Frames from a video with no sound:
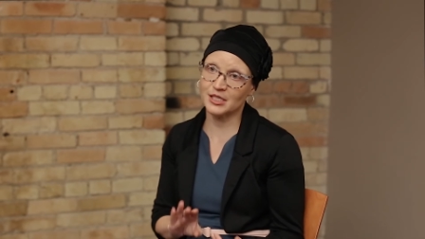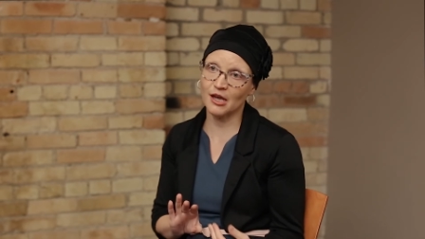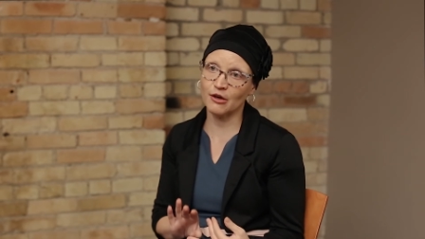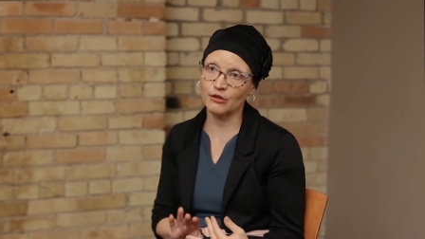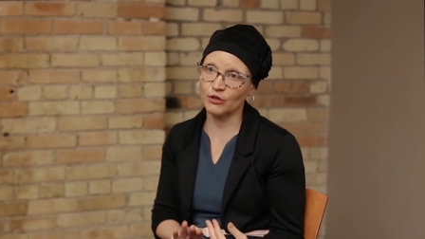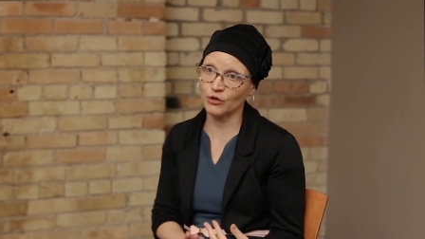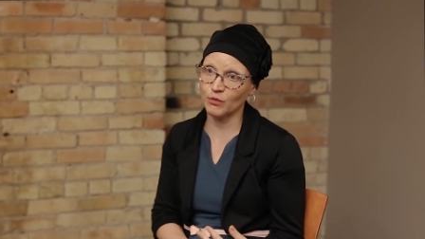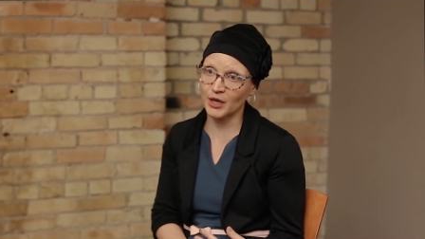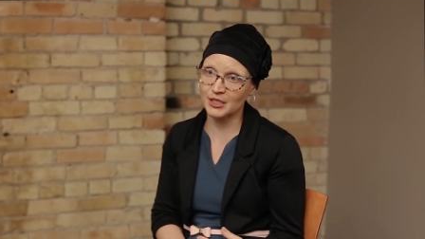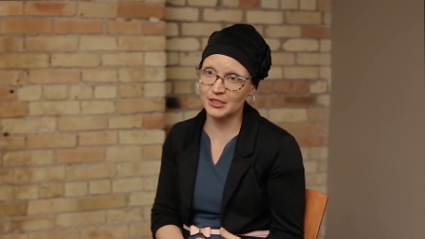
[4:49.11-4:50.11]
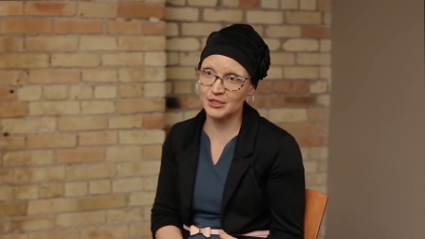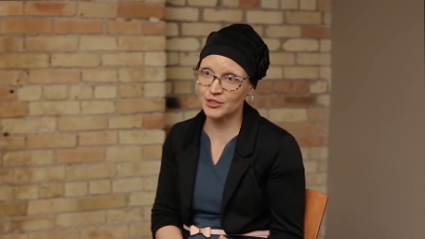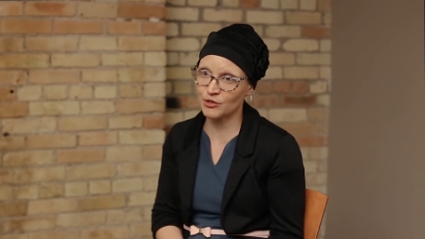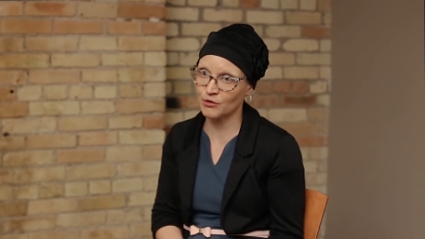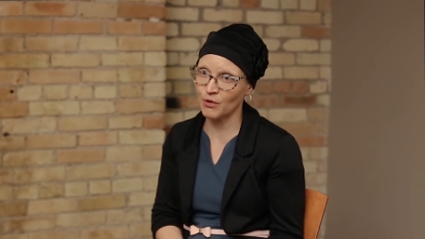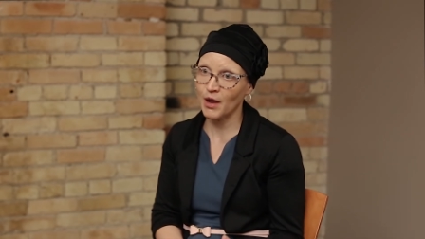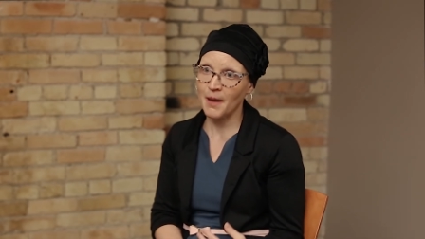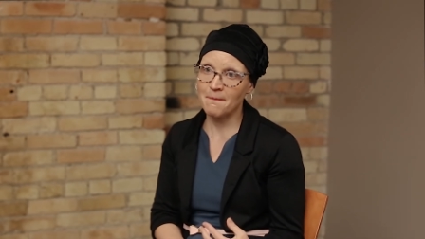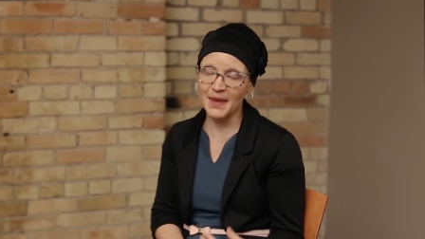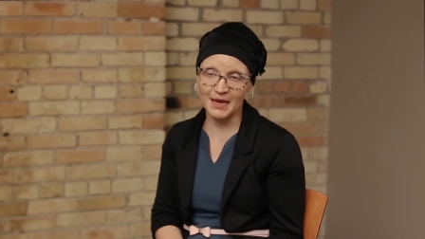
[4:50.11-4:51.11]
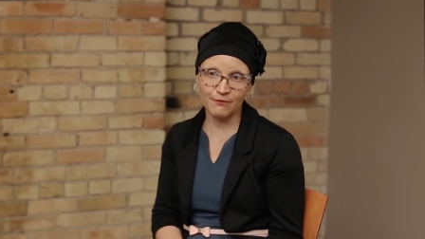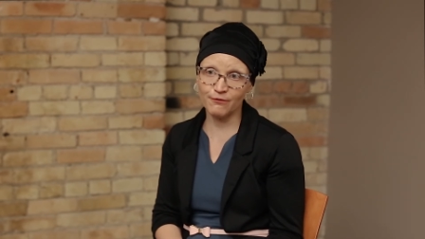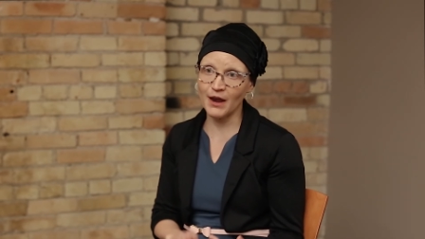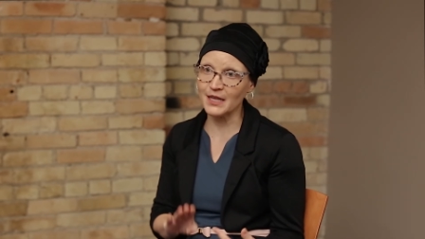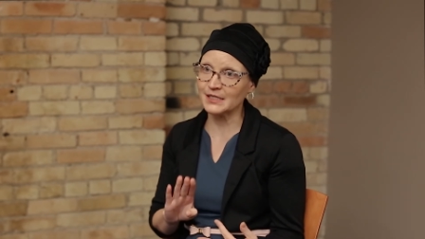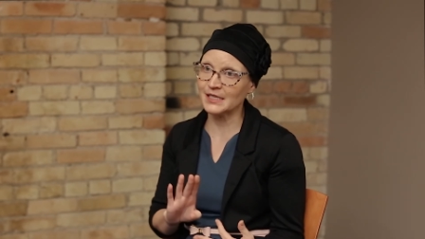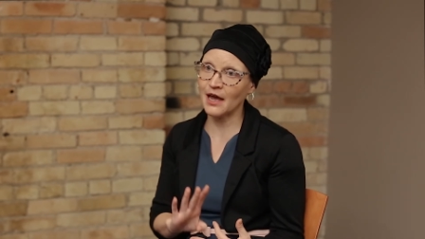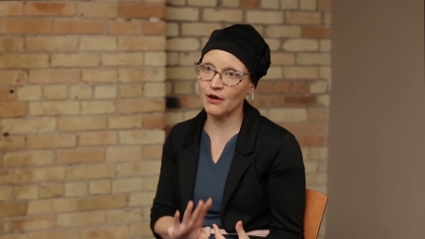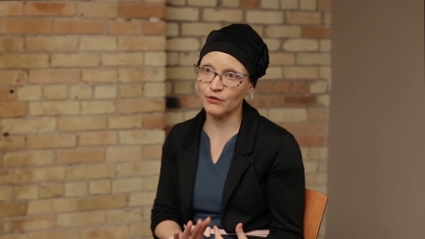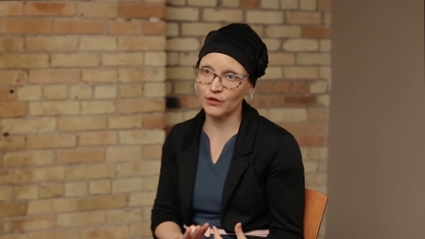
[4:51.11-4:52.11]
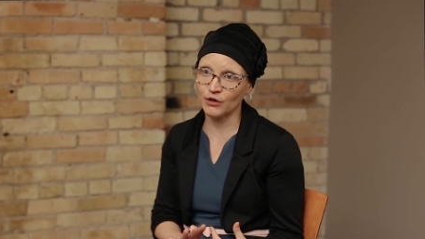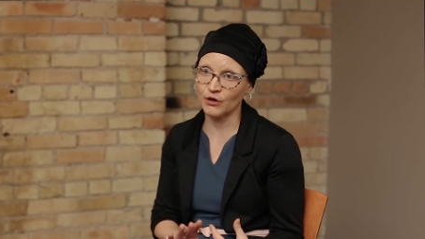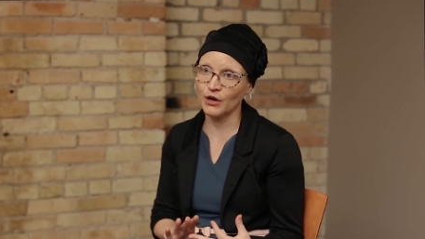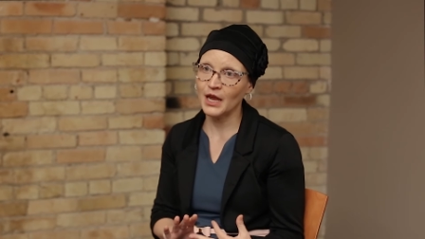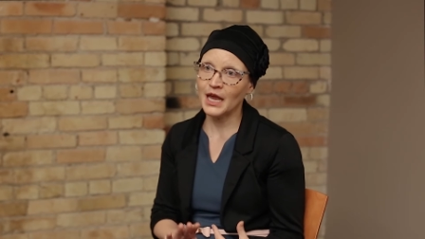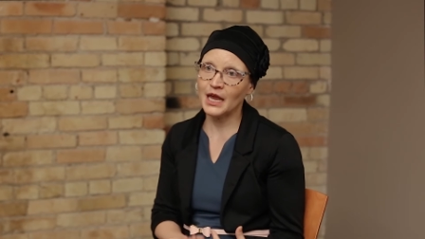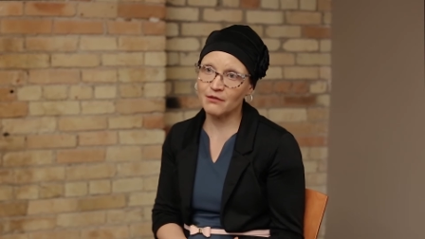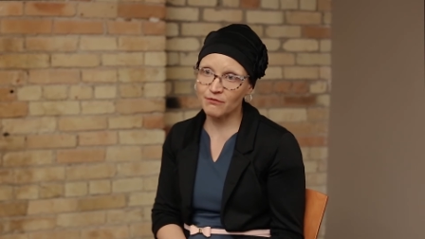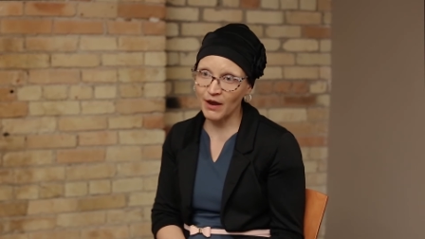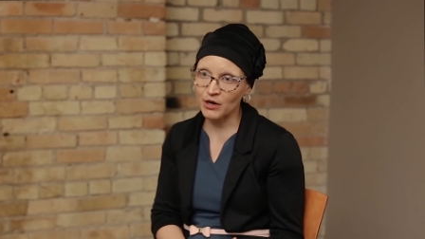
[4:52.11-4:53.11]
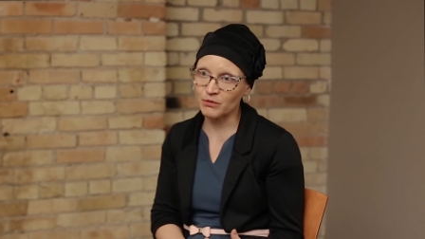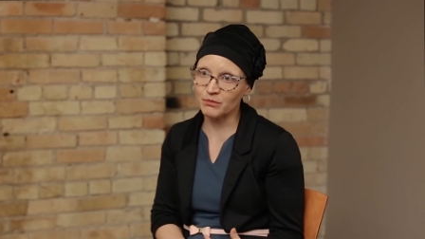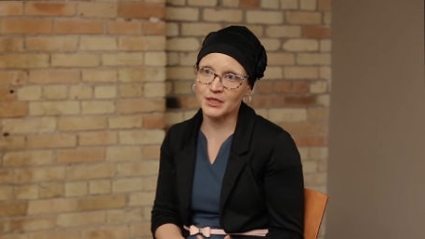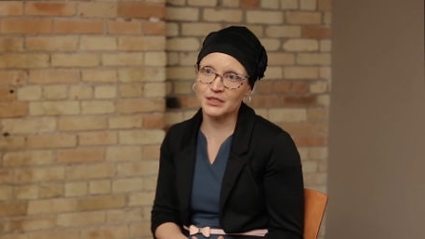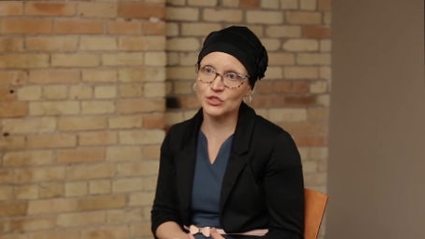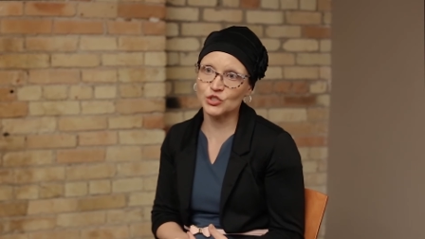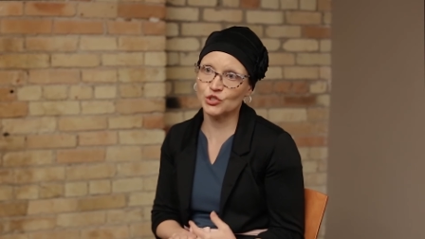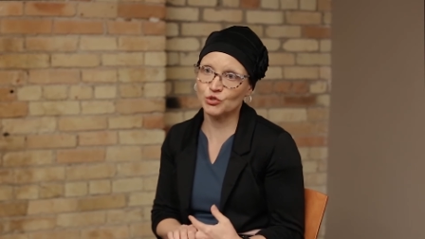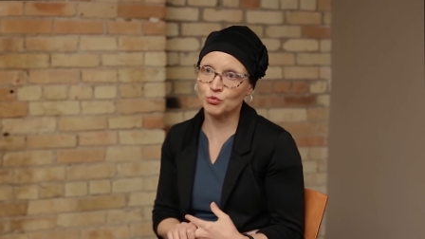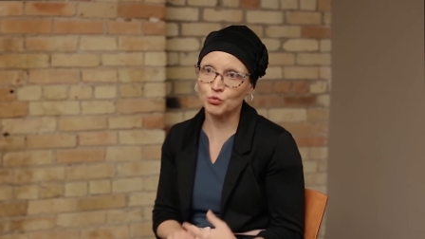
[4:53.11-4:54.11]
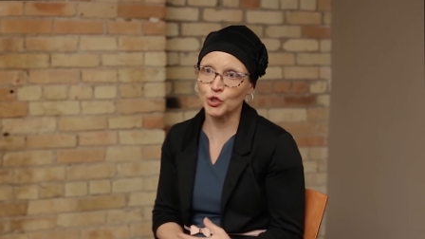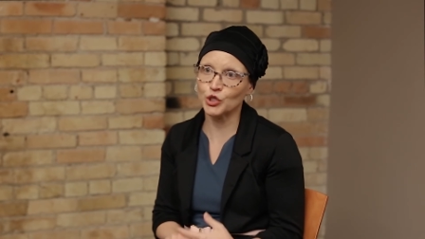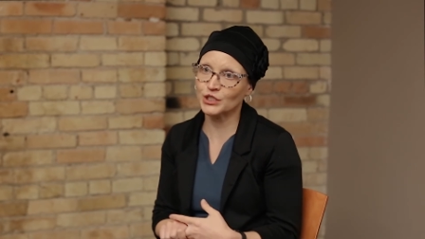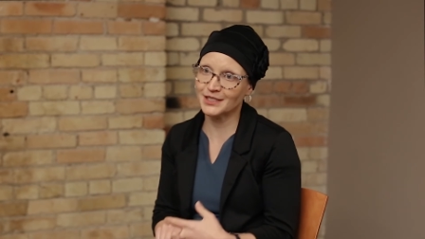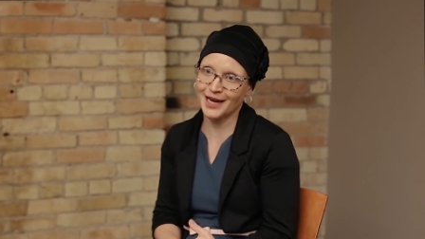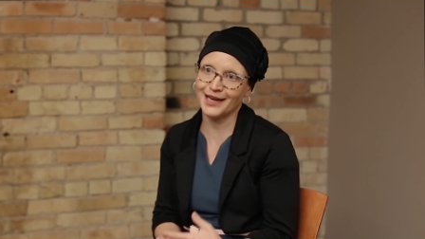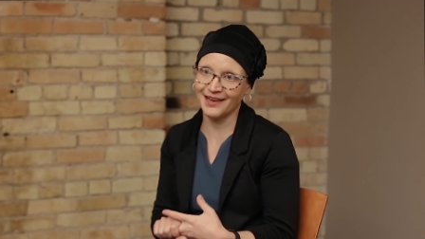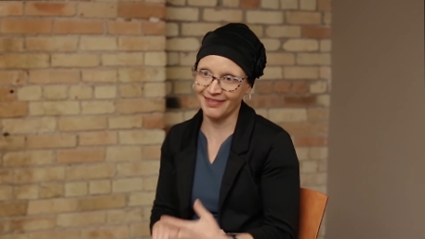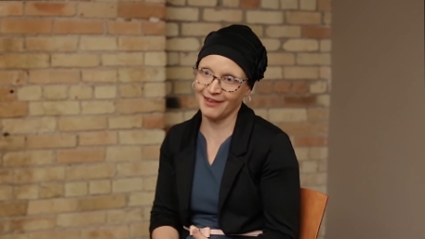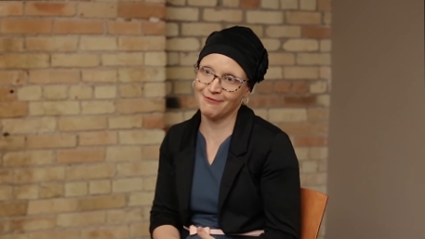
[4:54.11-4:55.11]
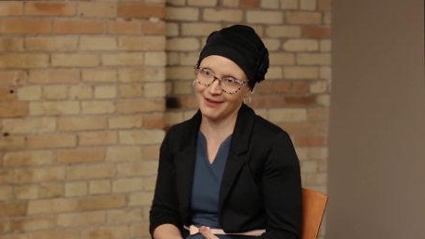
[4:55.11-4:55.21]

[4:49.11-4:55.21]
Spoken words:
healthier ways to make friends, healthier environments to work, study, and live